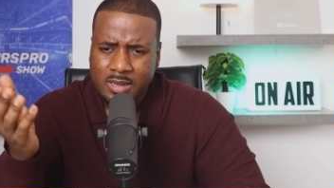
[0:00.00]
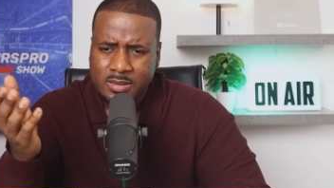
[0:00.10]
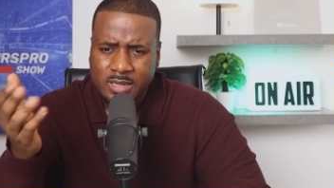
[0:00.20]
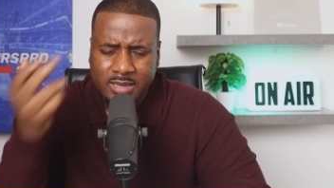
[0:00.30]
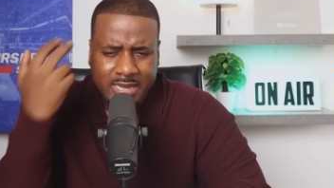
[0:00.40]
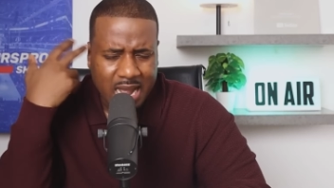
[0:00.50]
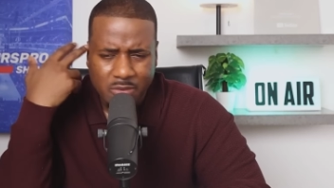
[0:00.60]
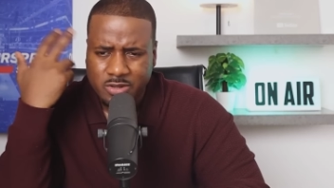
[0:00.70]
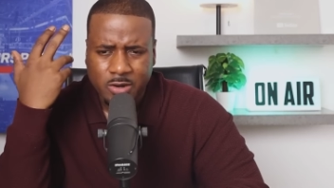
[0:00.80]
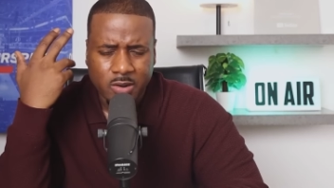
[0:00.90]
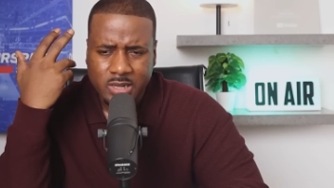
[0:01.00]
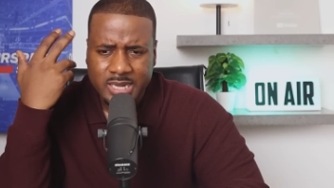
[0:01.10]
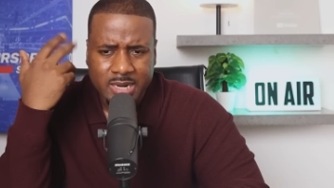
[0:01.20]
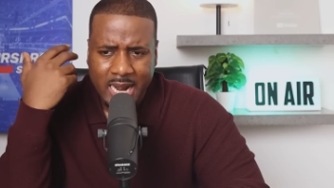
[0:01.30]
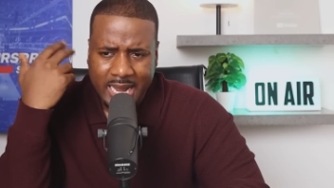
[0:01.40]
the the guy with the curly
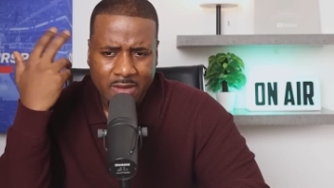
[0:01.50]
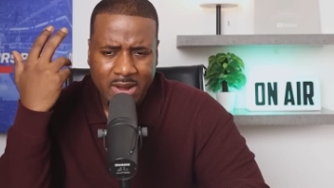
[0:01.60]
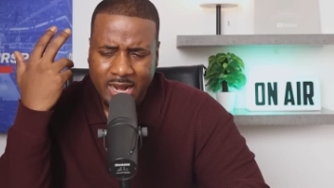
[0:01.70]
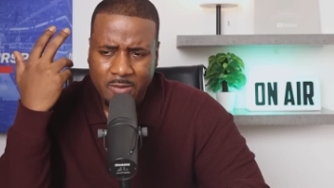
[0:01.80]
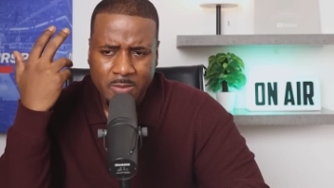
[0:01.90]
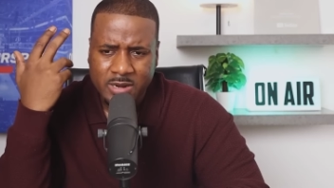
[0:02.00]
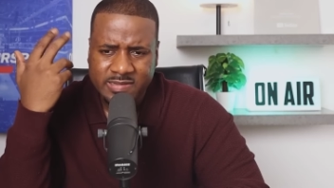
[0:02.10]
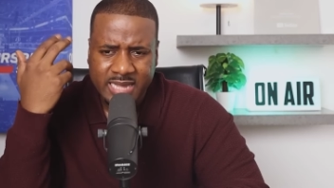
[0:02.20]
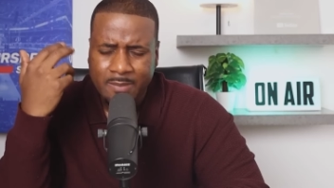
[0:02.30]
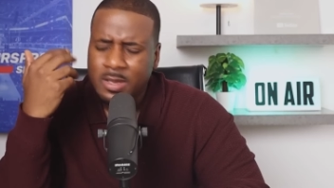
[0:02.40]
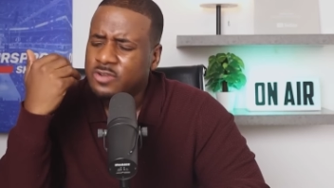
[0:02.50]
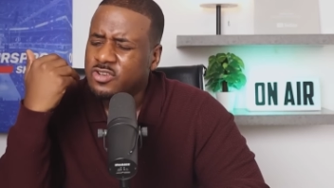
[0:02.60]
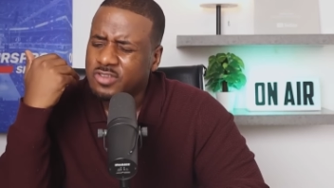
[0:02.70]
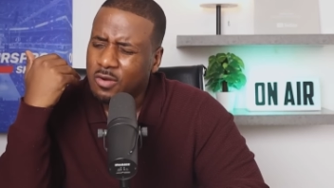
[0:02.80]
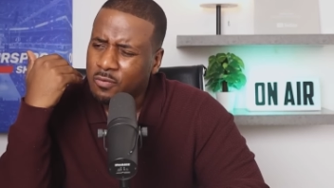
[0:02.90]
hair, I can't I can't remember his name.
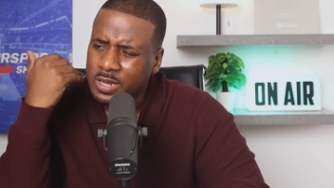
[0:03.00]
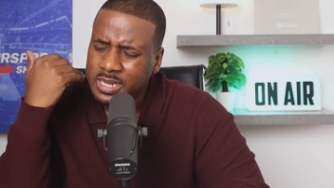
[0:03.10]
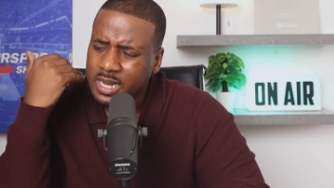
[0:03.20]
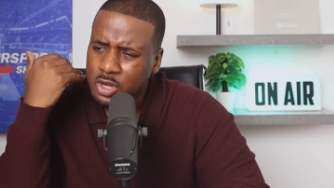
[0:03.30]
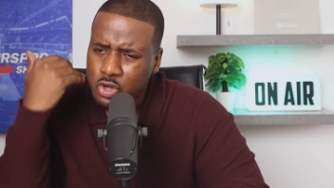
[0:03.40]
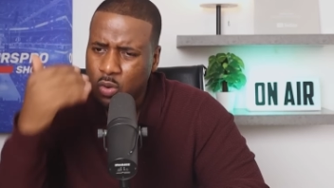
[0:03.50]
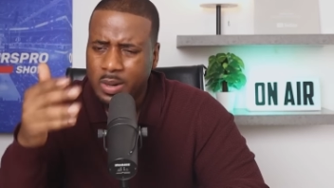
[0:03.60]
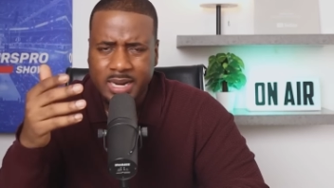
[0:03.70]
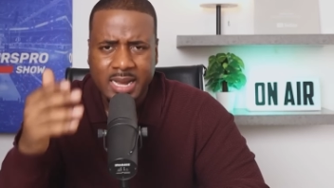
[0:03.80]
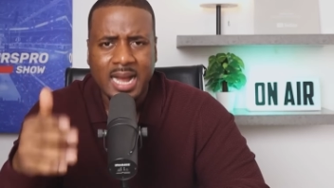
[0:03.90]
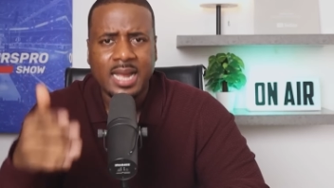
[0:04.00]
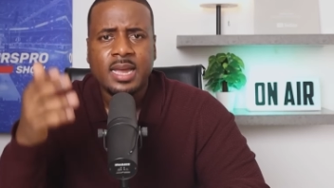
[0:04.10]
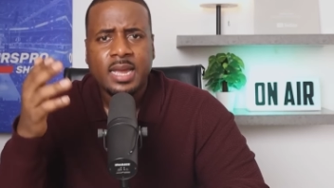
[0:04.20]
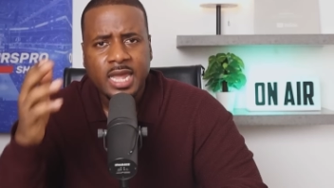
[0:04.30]
Just a really annoying guy.